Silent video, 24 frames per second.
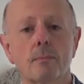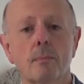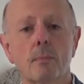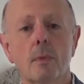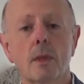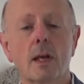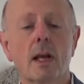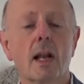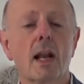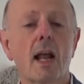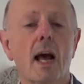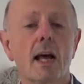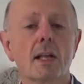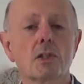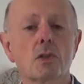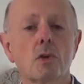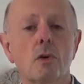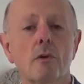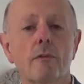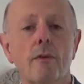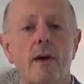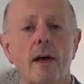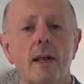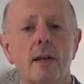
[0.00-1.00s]
the clients who
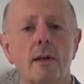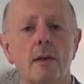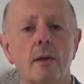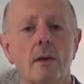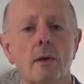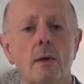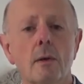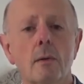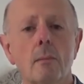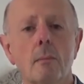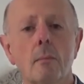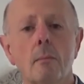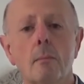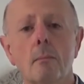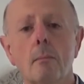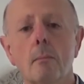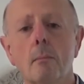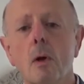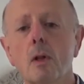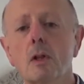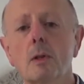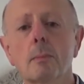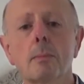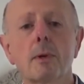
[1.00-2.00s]
have had
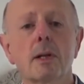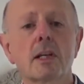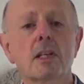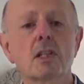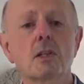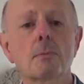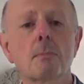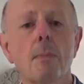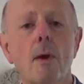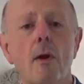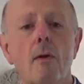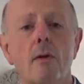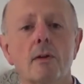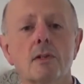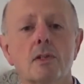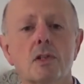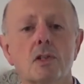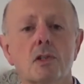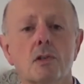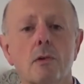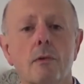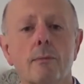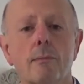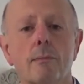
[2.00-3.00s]
multiple
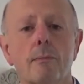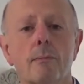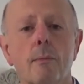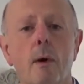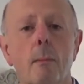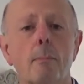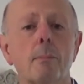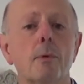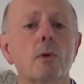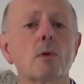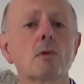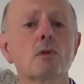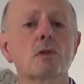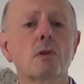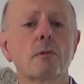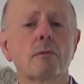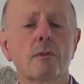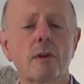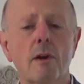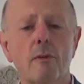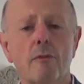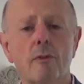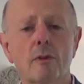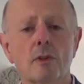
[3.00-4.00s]
experiences of abuse of
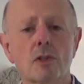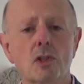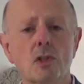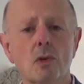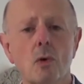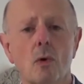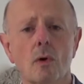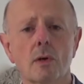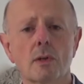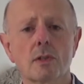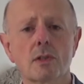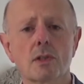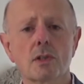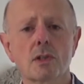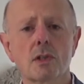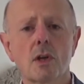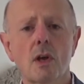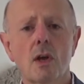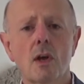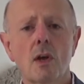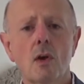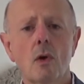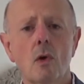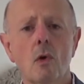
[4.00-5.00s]
different sorts,
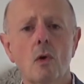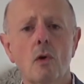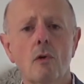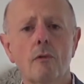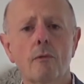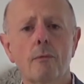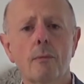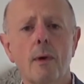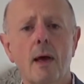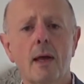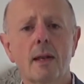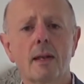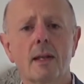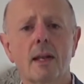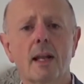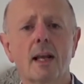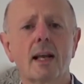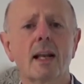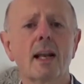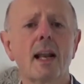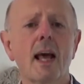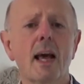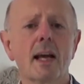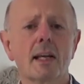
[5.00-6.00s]
who have had
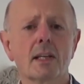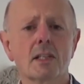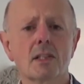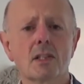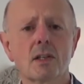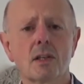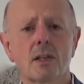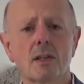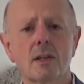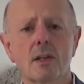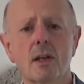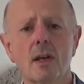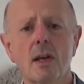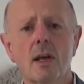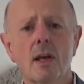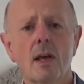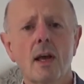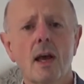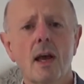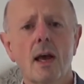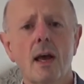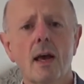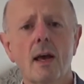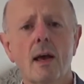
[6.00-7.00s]
neglect and
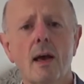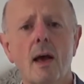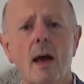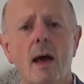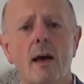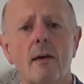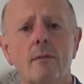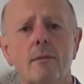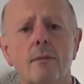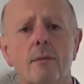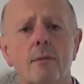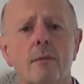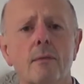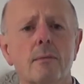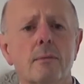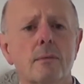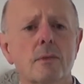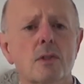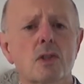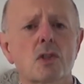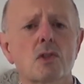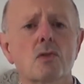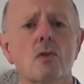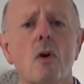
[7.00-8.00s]
uh, have
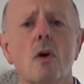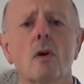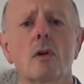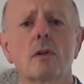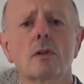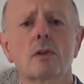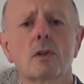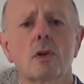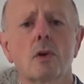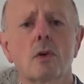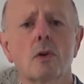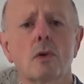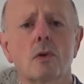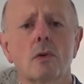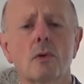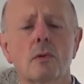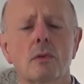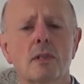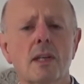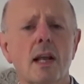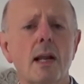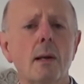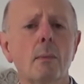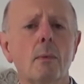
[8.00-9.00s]
struggle to
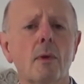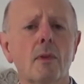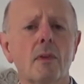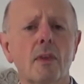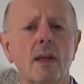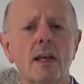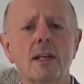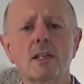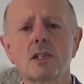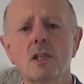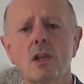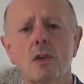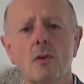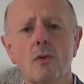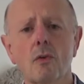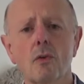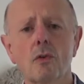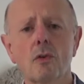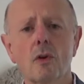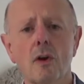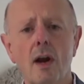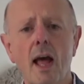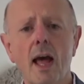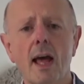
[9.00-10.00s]
deal with things through
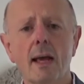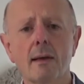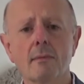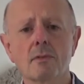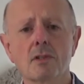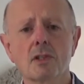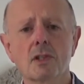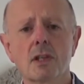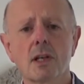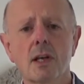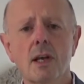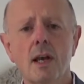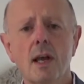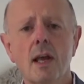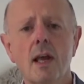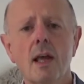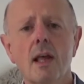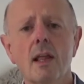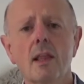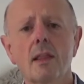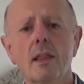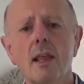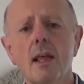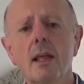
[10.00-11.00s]
their lives,
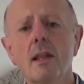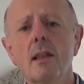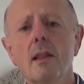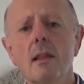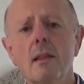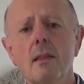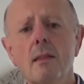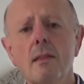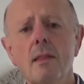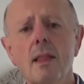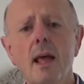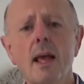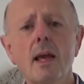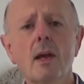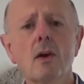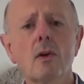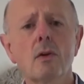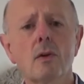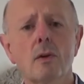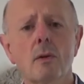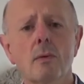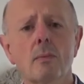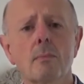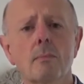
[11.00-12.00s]
then they
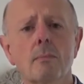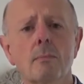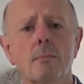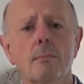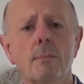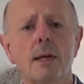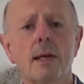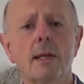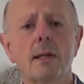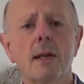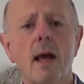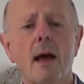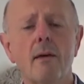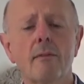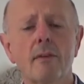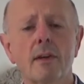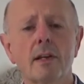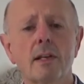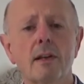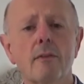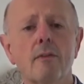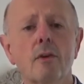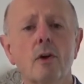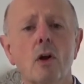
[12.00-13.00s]
could be having
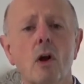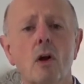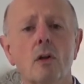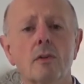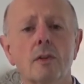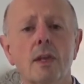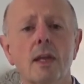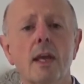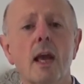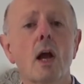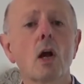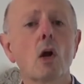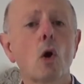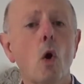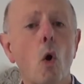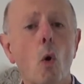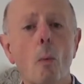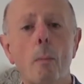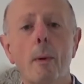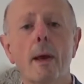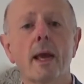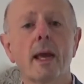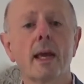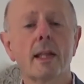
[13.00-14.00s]
difficulty
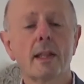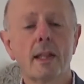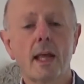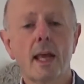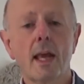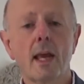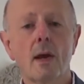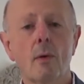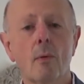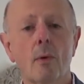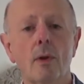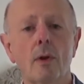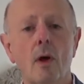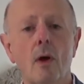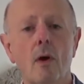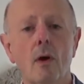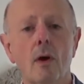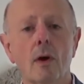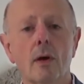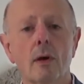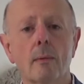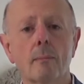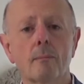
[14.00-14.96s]
coping in the here and now.